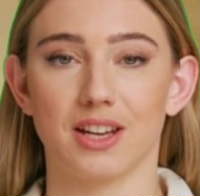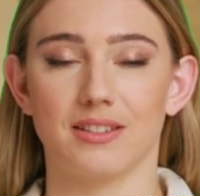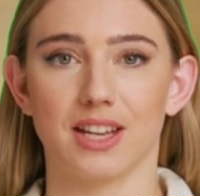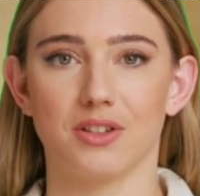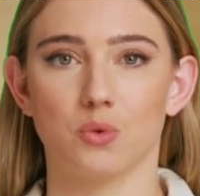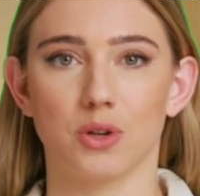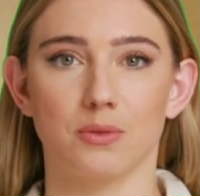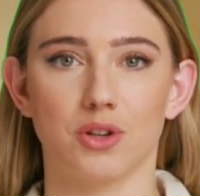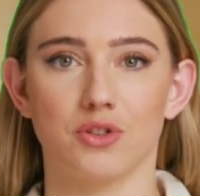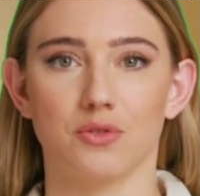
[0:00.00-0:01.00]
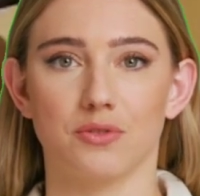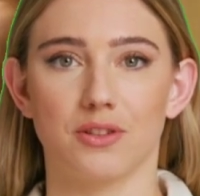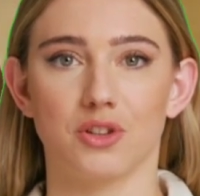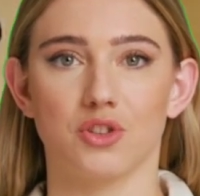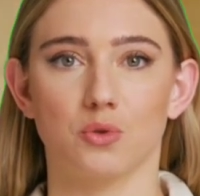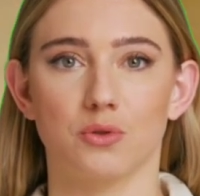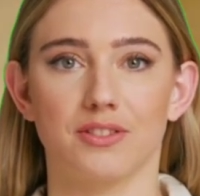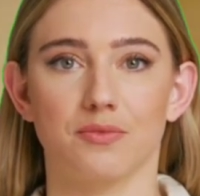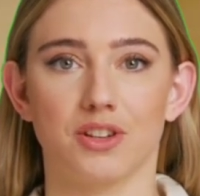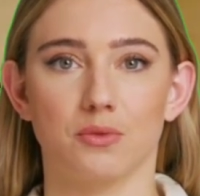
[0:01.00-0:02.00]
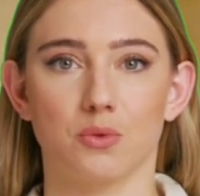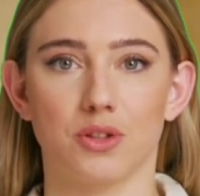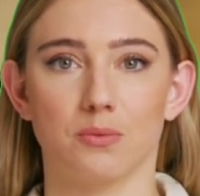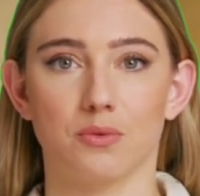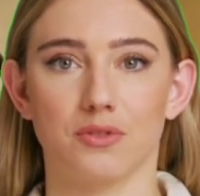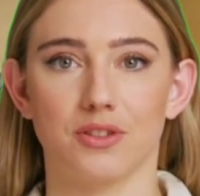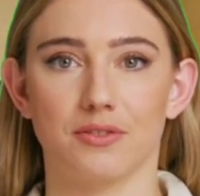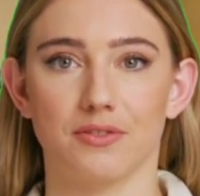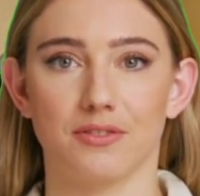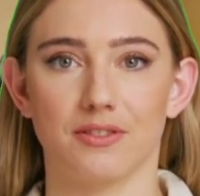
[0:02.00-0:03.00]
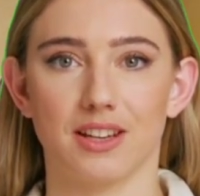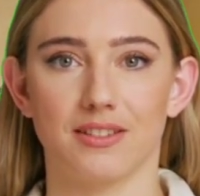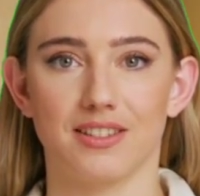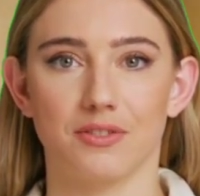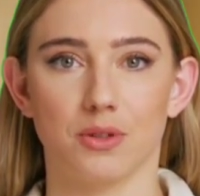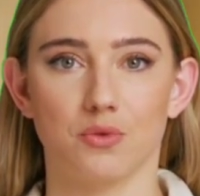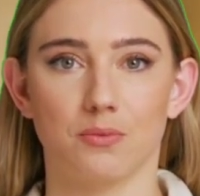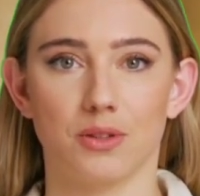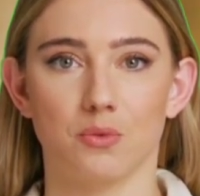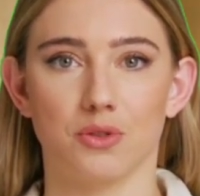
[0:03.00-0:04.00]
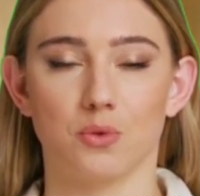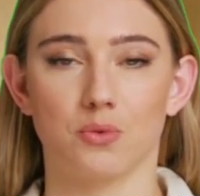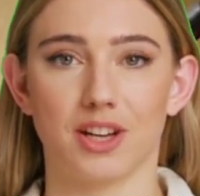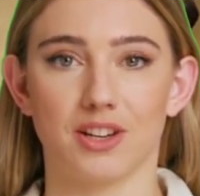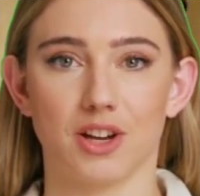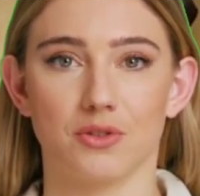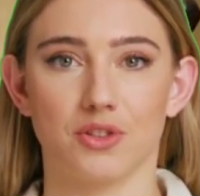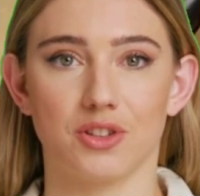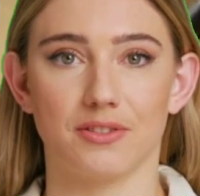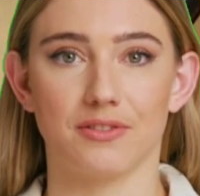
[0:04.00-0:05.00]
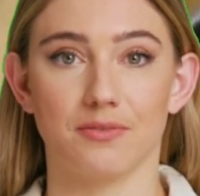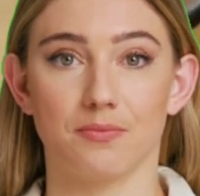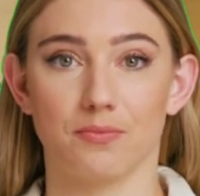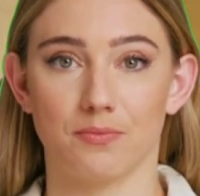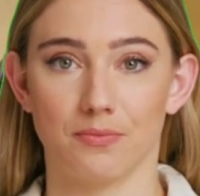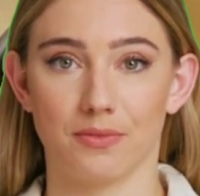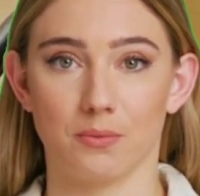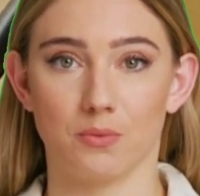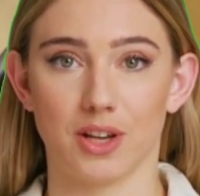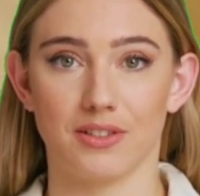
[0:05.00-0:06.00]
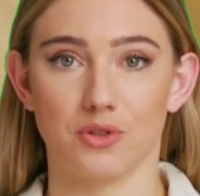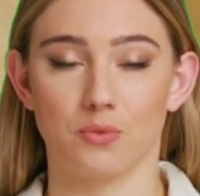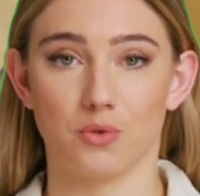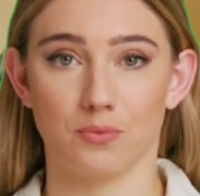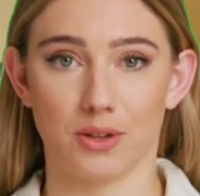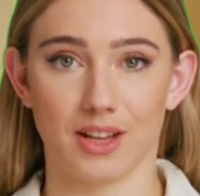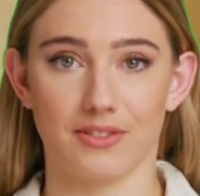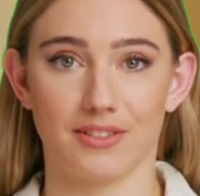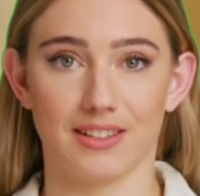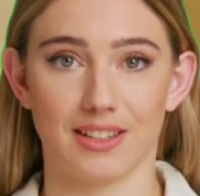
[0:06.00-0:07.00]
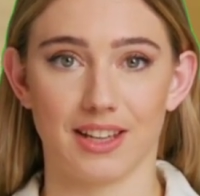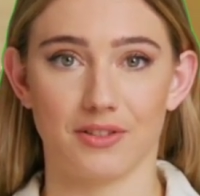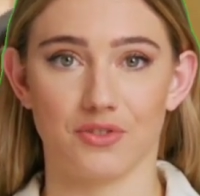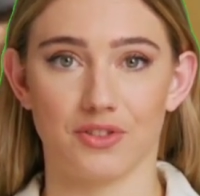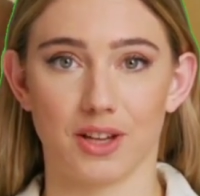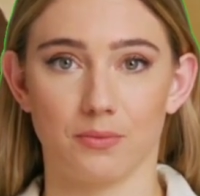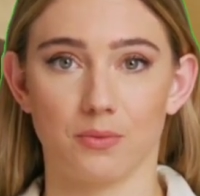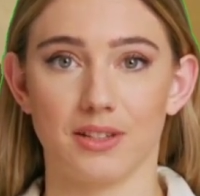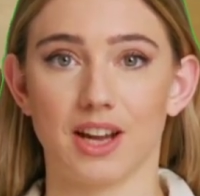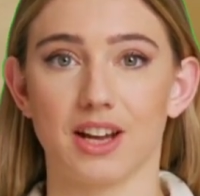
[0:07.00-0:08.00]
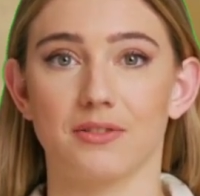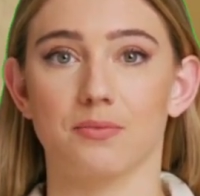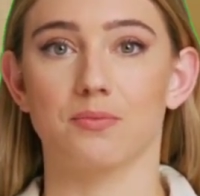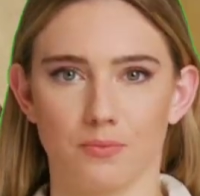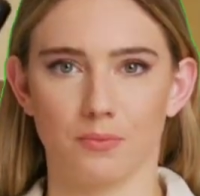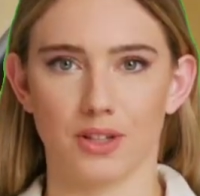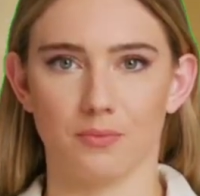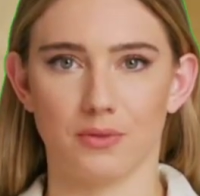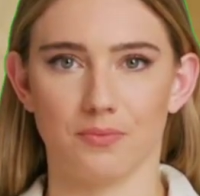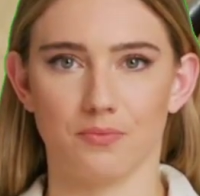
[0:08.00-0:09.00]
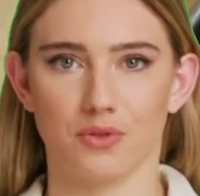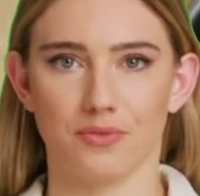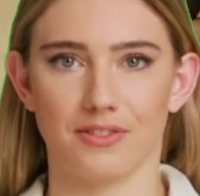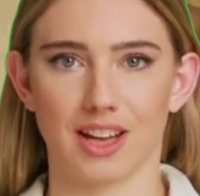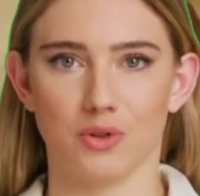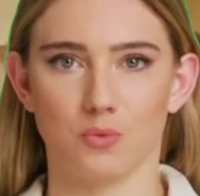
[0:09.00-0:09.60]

attend webinars, join developer communities, and experiment with new technologies. Embrace a growth mindset and never stop learning. Becoming a full-stack